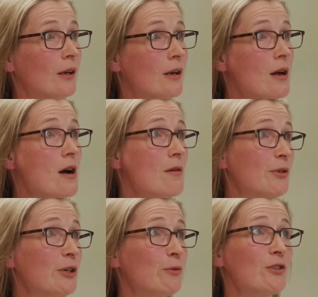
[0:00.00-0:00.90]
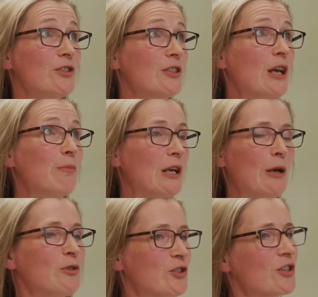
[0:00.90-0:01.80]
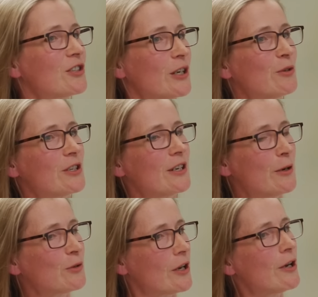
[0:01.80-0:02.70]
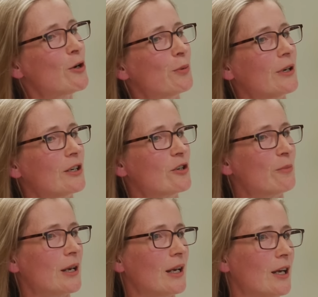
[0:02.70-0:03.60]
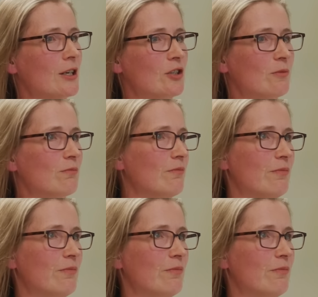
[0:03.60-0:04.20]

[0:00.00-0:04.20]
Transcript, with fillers: No. Um, but it was it, was just it was in, it was eye opening to me, age